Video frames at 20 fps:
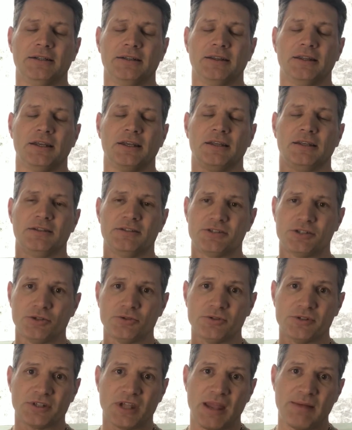the
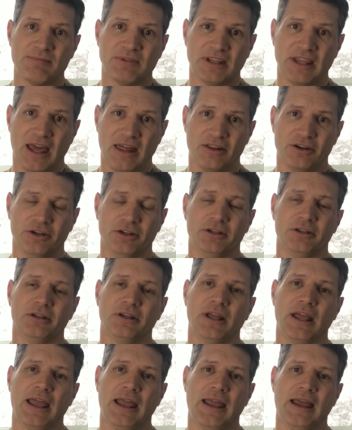students came together
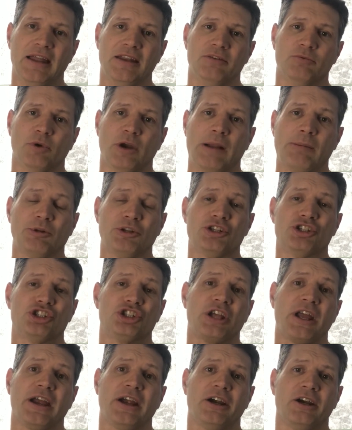and were able to
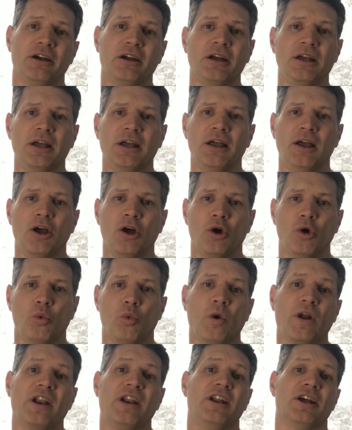share
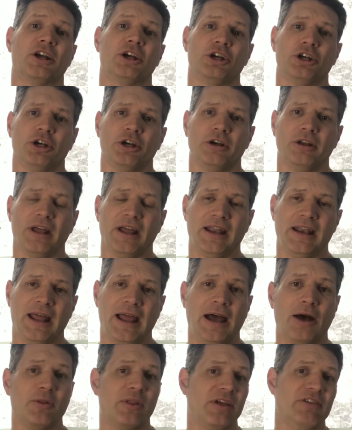what had occurred and
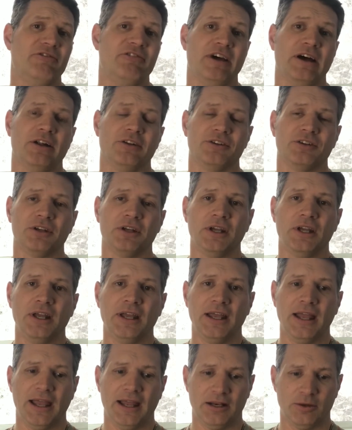how they felt.
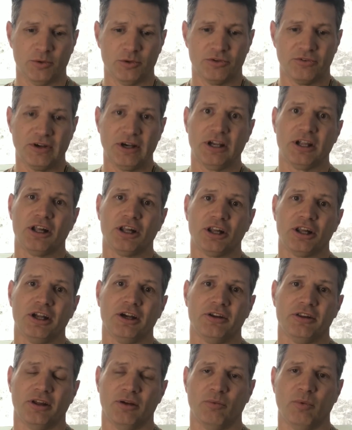And it was very
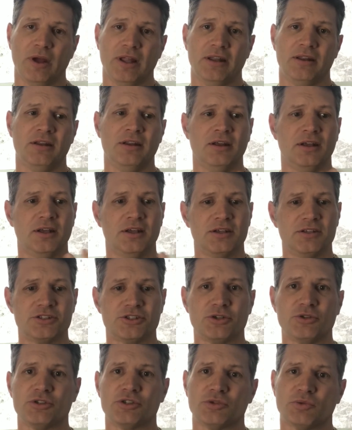clear that when
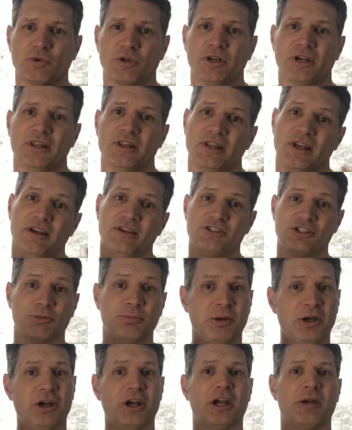students were in the
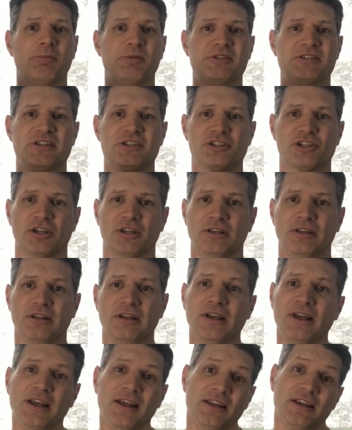superior position,
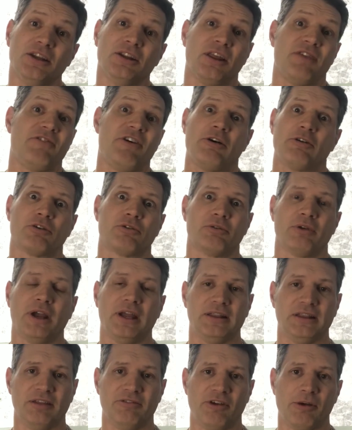you know, they felt
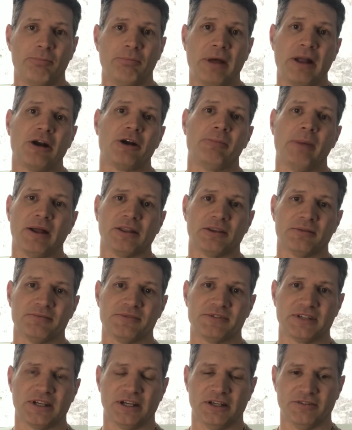great. They felt better about
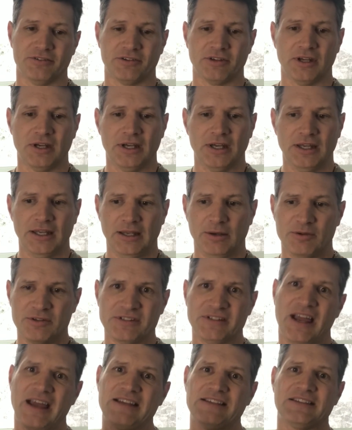themselves. It was
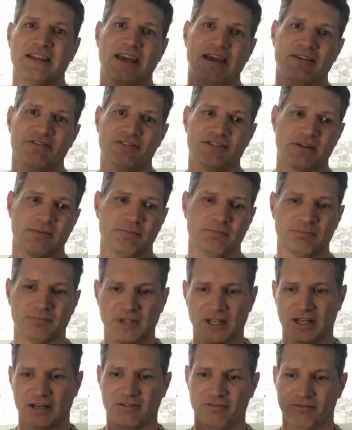nice to have some
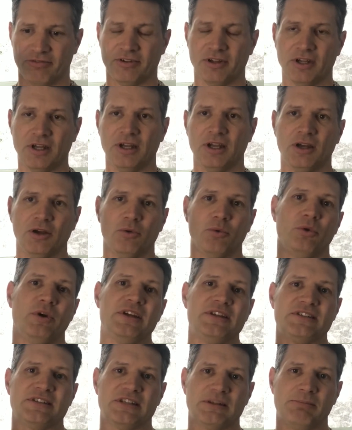kind of
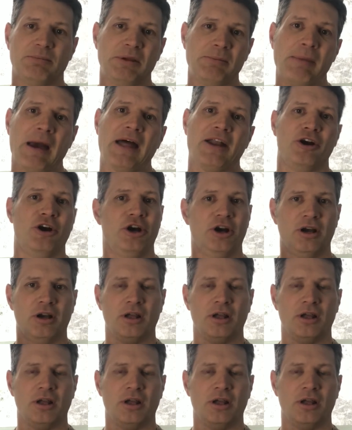reason to be better.